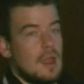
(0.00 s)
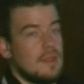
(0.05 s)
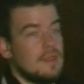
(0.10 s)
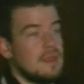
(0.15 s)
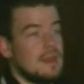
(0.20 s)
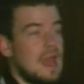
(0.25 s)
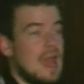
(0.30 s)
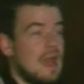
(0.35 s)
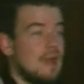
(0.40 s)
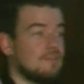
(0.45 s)
And
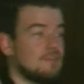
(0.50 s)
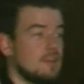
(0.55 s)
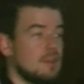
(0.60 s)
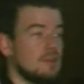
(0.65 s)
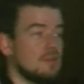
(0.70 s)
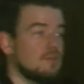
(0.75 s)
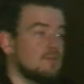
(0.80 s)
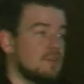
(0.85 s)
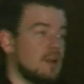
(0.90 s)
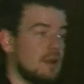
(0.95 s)
then after
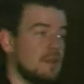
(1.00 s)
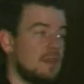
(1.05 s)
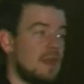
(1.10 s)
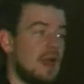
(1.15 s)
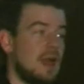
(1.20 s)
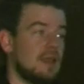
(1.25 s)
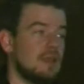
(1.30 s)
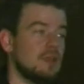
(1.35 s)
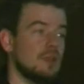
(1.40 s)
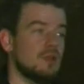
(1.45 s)
you've done
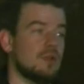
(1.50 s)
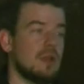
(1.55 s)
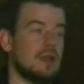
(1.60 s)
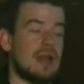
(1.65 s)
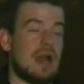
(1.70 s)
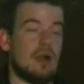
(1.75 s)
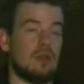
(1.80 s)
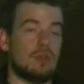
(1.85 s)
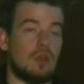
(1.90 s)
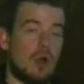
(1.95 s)
that, you can
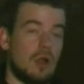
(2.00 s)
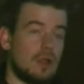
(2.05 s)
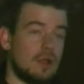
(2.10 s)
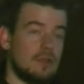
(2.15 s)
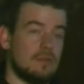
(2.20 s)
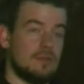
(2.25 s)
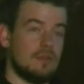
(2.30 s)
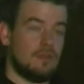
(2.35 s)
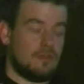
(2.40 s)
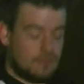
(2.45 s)
now log
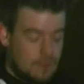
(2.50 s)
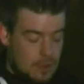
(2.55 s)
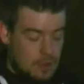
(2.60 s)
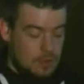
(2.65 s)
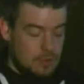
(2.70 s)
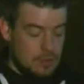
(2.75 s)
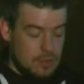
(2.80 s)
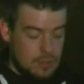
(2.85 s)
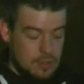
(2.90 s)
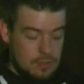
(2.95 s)
into the
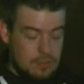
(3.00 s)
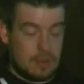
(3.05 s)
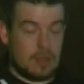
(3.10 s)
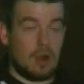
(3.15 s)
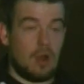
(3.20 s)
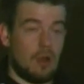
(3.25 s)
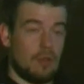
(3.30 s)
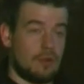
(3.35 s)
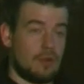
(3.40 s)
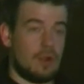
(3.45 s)
phone, you can
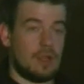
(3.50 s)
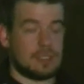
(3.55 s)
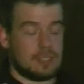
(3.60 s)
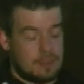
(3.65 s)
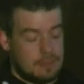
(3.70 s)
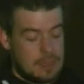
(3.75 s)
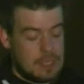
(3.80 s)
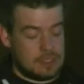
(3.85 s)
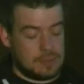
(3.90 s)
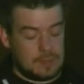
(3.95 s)
read all their
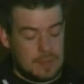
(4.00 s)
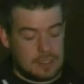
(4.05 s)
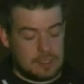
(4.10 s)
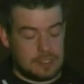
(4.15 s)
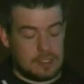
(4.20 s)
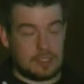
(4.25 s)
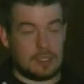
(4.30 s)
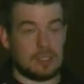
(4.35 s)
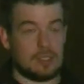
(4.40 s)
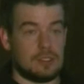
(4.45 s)
SMS
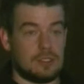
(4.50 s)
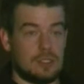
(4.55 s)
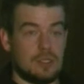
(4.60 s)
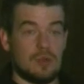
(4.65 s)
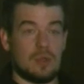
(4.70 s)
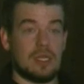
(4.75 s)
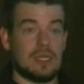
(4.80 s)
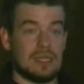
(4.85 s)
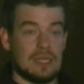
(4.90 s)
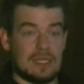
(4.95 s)
messages,
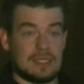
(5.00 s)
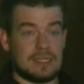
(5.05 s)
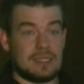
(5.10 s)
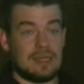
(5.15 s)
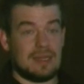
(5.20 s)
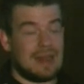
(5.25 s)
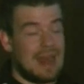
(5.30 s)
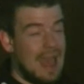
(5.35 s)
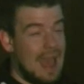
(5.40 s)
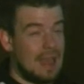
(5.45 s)
you can
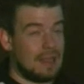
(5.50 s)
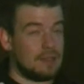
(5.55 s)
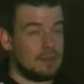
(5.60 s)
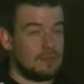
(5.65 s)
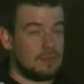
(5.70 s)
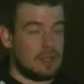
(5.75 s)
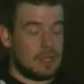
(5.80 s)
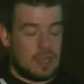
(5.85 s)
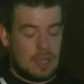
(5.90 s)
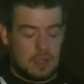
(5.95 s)
listen in
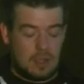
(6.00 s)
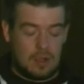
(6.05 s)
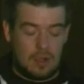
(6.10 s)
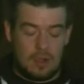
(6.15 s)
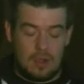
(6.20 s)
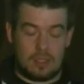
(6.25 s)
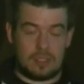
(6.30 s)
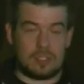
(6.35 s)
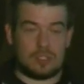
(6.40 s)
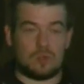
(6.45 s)
actively on
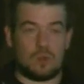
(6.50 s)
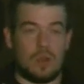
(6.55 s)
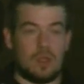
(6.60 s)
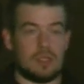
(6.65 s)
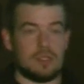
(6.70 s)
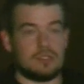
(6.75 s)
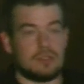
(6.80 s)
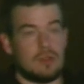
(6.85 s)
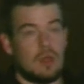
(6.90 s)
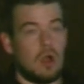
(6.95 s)
calls as
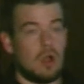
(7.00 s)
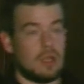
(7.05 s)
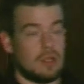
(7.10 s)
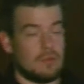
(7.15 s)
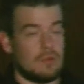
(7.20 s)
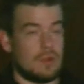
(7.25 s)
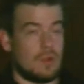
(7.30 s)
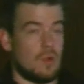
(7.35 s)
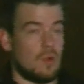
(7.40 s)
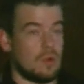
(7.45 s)
well as log
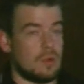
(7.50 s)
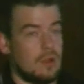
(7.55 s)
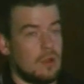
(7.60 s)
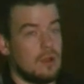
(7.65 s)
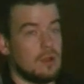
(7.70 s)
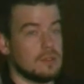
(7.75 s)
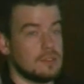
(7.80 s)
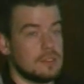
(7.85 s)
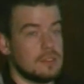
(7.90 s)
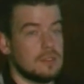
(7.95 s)
and record
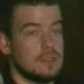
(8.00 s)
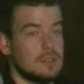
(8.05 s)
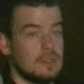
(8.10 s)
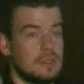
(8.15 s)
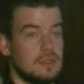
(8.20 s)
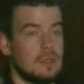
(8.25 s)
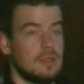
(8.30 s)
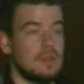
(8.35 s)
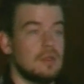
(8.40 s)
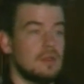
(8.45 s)
calls.
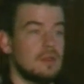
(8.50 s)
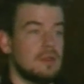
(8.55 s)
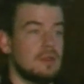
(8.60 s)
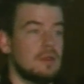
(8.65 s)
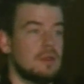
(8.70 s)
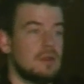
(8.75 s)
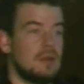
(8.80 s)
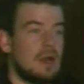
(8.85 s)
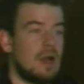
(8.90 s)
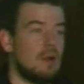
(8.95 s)

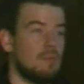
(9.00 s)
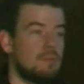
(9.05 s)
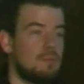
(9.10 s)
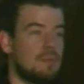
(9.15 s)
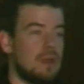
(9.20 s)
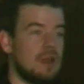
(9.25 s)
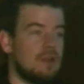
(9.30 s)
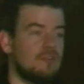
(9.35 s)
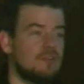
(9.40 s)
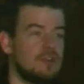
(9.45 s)
How
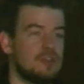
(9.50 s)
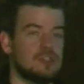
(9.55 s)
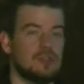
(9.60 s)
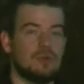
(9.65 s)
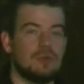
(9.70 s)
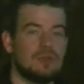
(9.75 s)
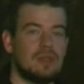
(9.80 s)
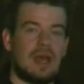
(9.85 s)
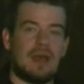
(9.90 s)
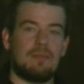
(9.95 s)

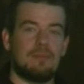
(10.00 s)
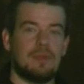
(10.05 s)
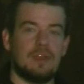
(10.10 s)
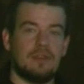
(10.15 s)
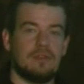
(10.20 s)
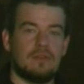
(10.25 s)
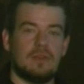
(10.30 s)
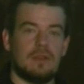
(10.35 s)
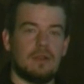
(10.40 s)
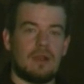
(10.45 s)
beneficial would that
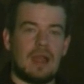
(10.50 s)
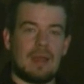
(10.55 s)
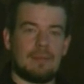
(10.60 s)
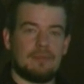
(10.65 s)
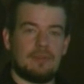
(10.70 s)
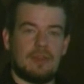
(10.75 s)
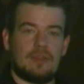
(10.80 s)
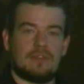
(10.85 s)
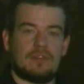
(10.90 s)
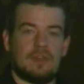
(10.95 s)
be to your
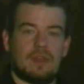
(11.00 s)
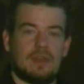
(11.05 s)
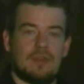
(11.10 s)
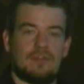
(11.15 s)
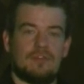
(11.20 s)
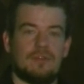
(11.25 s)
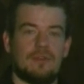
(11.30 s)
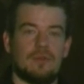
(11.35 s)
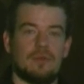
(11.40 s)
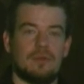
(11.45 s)
app testing
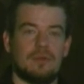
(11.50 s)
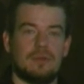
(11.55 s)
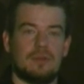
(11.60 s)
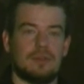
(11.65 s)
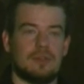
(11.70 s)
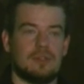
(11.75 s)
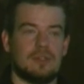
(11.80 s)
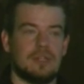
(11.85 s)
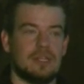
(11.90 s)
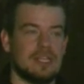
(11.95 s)
if you
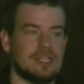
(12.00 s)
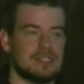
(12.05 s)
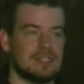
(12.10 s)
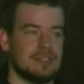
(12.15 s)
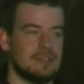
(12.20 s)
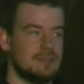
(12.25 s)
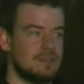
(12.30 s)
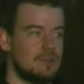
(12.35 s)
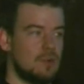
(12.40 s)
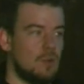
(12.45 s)
could
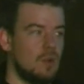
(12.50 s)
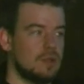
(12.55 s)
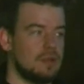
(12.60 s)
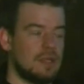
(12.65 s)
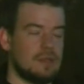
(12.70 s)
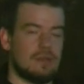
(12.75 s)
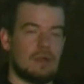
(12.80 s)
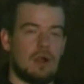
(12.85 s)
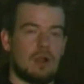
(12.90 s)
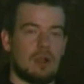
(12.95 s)
listen to what
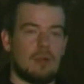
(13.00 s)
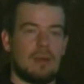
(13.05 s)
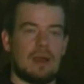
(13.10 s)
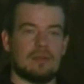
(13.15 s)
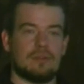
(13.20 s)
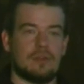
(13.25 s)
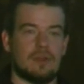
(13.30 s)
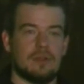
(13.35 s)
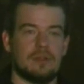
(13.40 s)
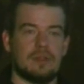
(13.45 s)
they talk
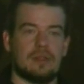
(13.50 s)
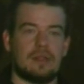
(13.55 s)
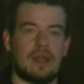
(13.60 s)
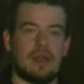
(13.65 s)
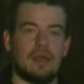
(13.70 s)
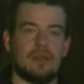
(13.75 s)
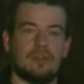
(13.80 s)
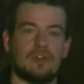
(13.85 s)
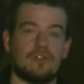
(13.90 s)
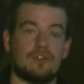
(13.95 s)
about during the
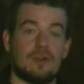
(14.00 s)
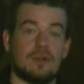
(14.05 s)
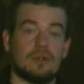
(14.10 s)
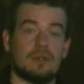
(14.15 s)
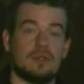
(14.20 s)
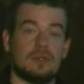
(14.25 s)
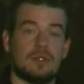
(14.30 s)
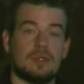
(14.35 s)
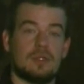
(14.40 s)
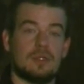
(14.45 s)
day on their phone?